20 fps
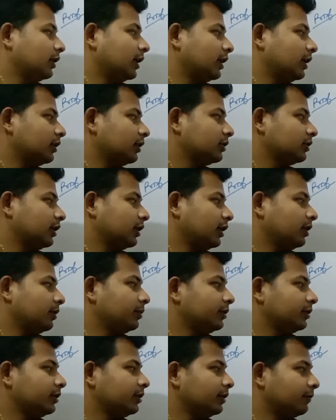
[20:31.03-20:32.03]
Okay,
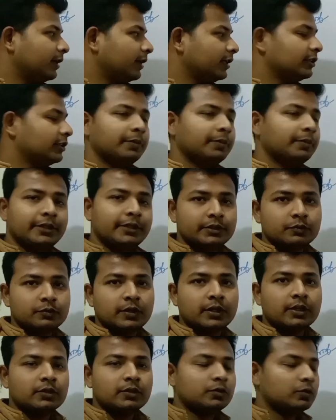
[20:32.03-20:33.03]
that is 3
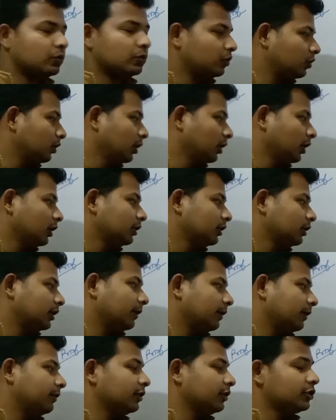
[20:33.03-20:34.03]
divides b square,
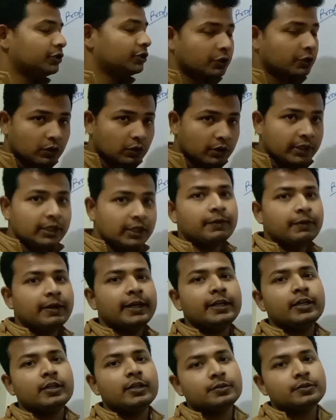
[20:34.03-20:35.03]
so 3 will
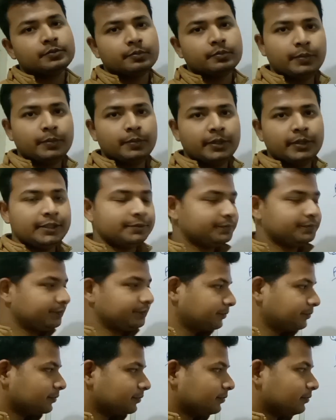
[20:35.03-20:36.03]
surely
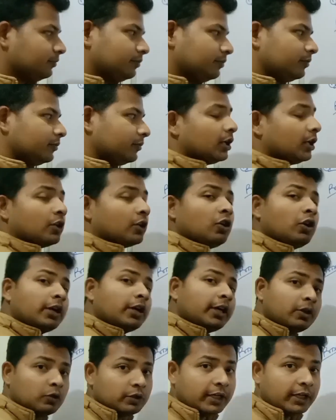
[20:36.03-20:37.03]
divide b
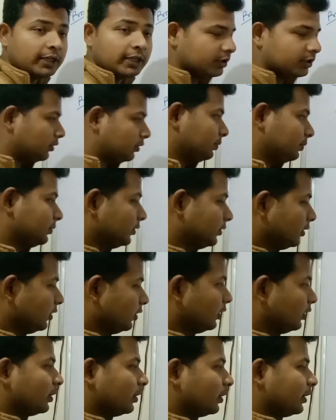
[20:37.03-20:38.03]
according to
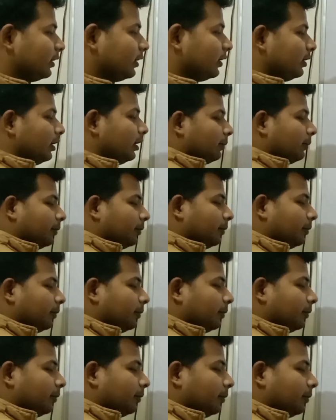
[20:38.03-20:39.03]
that theorem.
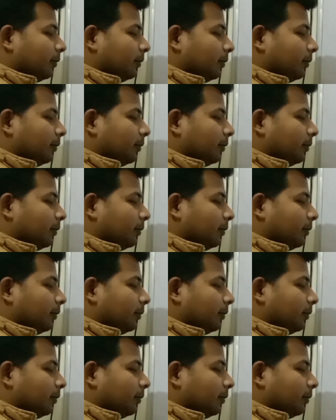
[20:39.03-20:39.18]
Okay,